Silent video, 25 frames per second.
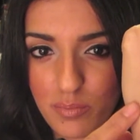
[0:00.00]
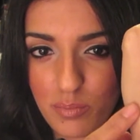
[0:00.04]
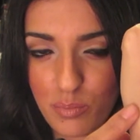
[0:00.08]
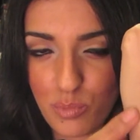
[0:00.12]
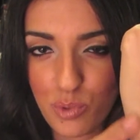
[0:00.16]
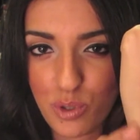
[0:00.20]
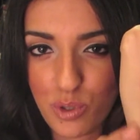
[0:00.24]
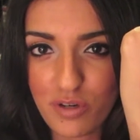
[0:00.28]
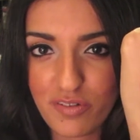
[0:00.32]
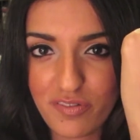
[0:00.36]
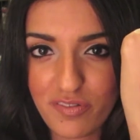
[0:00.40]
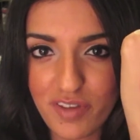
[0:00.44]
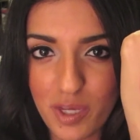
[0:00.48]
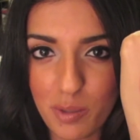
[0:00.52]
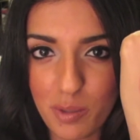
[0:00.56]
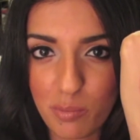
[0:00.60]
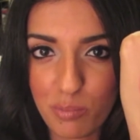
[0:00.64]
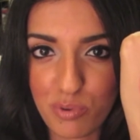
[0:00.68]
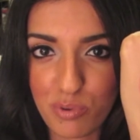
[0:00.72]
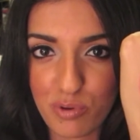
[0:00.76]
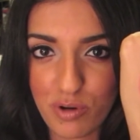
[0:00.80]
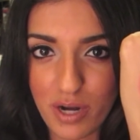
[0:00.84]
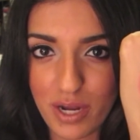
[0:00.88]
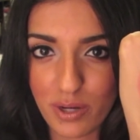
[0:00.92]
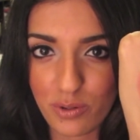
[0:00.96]
more of a
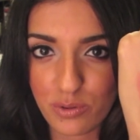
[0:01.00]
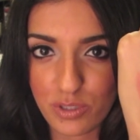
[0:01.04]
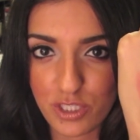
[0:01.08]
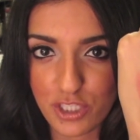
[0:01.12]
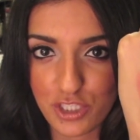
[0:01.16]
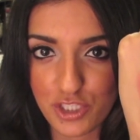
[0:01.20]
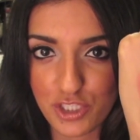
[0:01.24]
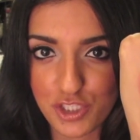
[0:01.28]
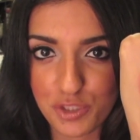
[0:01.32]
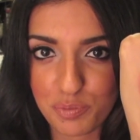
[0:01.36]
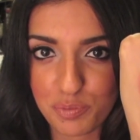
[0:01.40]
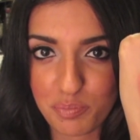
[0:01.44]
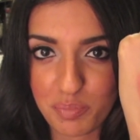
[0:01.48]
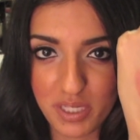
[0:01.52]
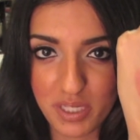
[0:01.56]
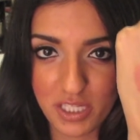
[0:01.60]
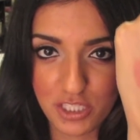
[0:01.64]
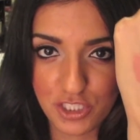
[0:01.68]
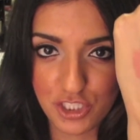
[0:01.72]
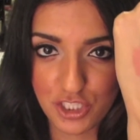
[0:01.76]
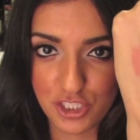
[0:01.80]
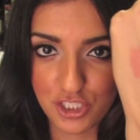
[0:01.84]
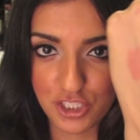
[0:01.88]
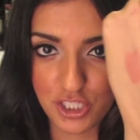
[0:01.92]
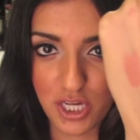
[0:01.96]
brownish,
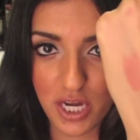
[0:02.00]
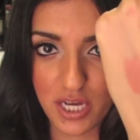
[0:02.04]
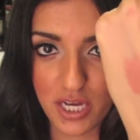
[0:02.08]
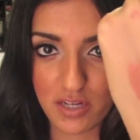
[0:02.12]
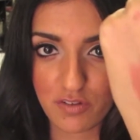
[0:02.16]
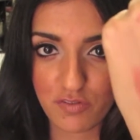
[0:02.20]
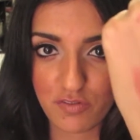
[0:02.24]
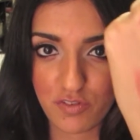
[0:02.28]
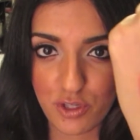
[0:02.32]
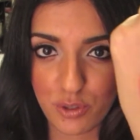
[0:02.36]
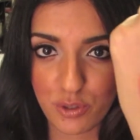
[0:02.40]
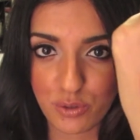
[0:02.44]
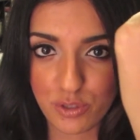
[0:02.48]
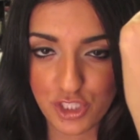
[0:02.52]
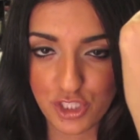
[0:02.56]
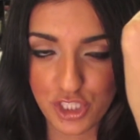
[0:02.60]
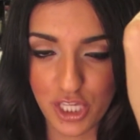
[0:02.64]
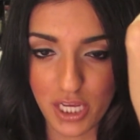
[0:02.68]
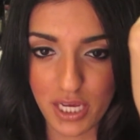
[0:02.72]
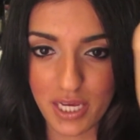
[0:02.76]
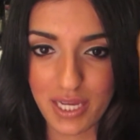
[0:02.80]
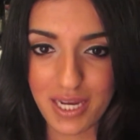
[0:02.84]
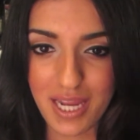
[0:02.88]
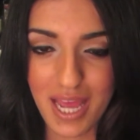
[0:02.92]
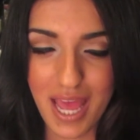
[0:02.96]
peachish kind of nude
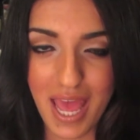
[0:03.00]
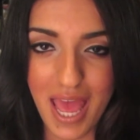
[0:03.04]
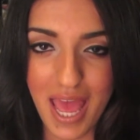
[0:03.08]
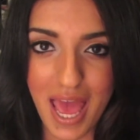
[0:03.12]
shade.